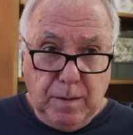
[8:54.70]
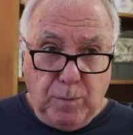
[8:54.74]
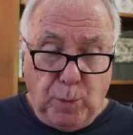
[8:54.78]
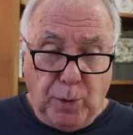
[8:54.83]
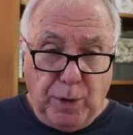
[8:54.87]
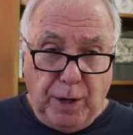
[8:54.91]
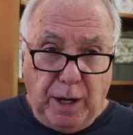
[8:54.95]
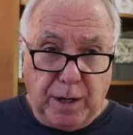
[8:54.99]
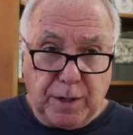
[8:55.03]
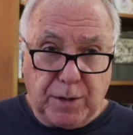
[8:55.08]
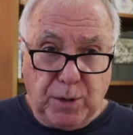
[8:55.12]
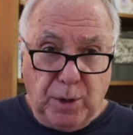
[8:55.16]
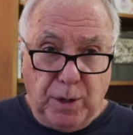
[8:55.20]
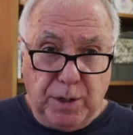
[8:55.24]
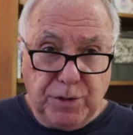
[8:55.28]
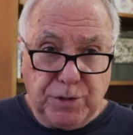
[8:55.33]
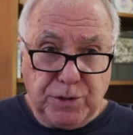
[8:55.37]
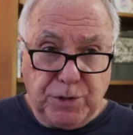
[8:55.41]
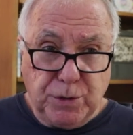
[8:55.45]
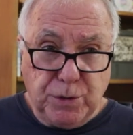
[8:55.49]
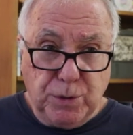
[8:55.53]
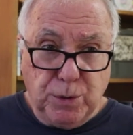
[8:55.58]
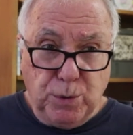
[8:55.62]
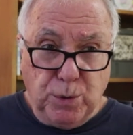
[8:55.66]
we're not
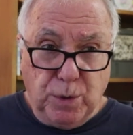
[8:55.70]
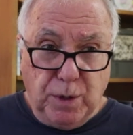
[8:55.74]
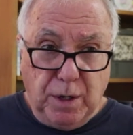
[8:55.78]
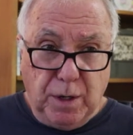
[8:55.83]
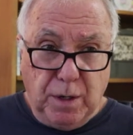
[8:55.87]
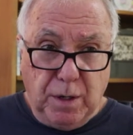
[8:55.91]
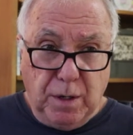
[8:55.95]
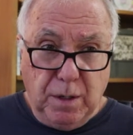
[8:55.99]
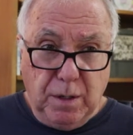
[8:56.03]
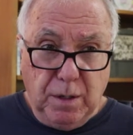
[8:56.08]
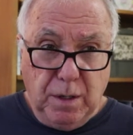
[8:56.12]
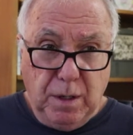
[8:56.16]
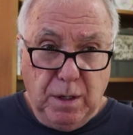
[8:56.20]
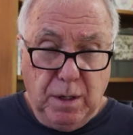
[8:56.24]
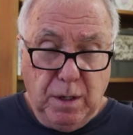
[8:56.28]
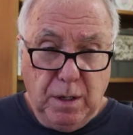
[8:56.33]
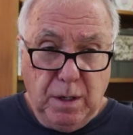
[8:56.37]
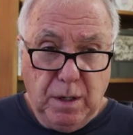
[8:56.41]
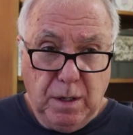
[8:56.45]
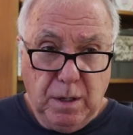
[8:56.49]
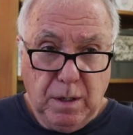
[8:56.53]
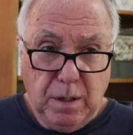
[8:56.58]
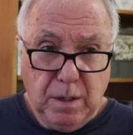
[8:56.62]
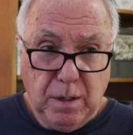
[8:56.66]
going to
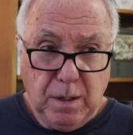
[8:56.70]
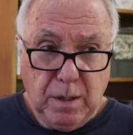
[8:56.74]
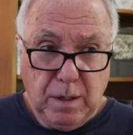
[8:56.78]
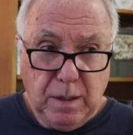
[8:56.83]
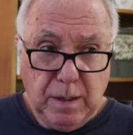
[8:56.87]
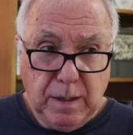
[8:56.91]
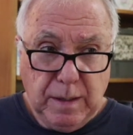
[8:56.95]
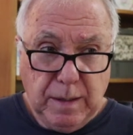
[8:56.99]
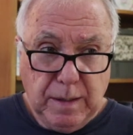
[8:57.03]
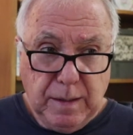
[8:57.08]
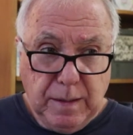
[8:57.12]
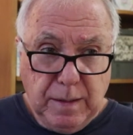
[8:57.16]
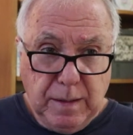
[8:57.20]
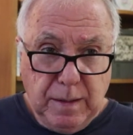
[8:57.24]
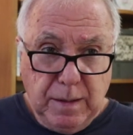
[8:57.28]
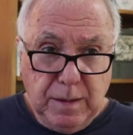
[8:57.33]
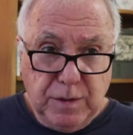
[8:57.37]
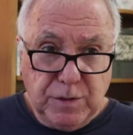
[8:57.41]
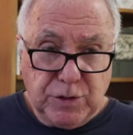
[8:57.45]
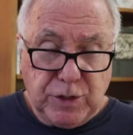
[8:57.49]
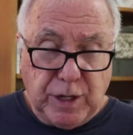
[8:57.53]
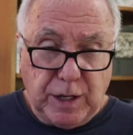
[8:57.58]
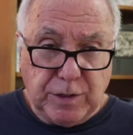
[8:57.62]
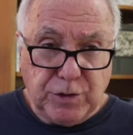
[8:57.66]

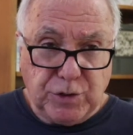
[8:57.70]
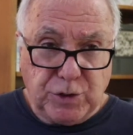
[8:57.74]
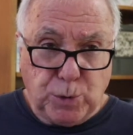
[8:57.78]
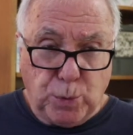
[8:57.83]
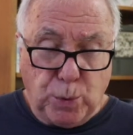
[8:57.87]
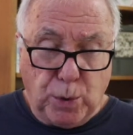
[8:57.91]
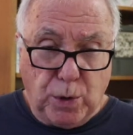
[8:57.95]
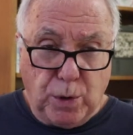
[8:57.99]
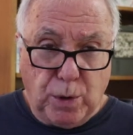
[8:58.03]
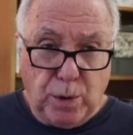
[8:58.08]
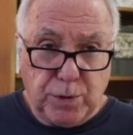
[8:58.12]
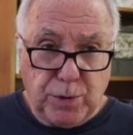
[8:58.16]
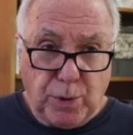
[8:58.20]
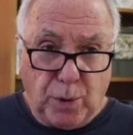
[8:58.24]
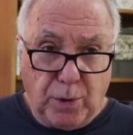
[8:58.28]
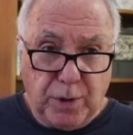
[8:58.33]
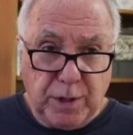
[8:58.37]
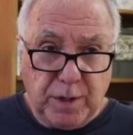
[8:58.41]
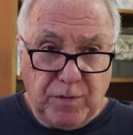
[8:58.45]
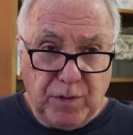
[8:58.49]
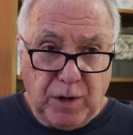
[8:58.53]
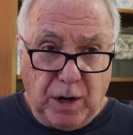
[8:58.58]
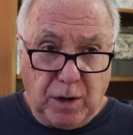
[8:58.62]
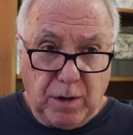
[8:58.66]
change the world
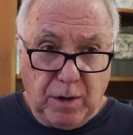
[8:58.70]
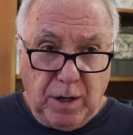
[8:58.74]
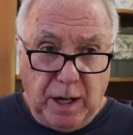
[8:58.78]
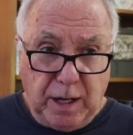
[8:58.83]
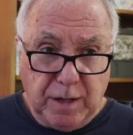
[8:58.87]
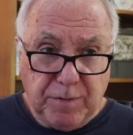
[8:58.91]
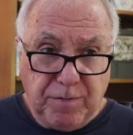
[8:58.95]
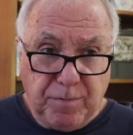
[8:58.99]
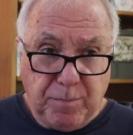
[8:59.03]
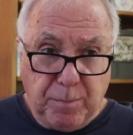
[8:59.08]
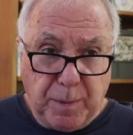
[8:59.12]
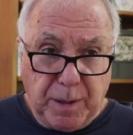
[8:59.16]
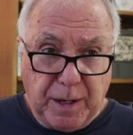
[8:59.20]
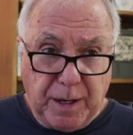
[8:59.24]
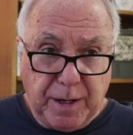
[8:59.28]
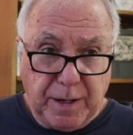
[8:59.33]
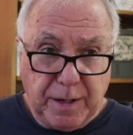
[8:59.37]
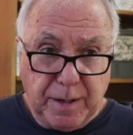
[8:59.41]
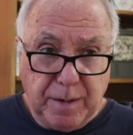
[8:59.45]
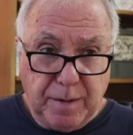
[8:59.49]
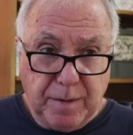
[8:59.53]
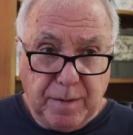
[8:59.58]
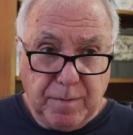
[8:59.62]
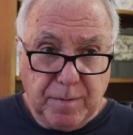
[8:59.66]
or even our life
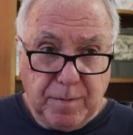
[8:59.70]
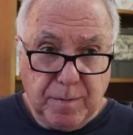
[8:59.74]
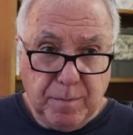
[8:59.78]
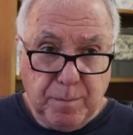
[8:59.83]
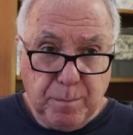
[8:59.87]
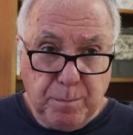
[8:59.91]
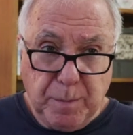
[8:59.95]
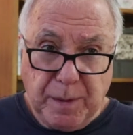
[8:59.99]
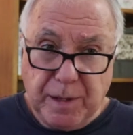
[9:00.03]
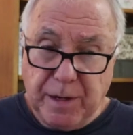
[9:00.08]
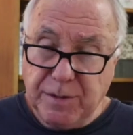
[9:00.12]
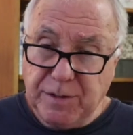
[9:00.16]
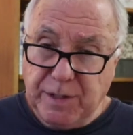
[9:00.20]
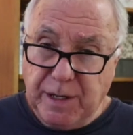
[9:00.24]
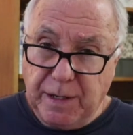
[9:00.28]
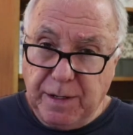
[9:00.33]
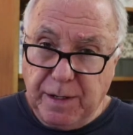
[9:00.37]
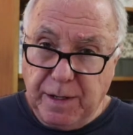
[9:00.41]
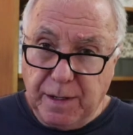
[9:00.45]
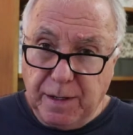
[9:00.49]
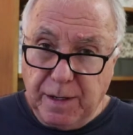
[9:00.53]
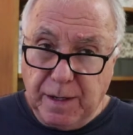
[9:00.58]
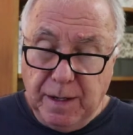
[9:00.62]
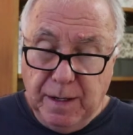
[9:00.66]
by
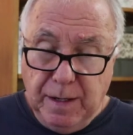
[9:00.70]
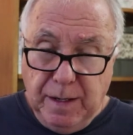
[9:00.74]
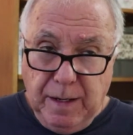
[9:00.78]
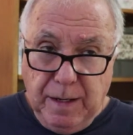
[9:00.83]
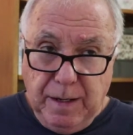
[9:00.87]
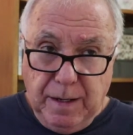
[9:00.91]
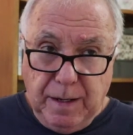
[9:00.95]
meditating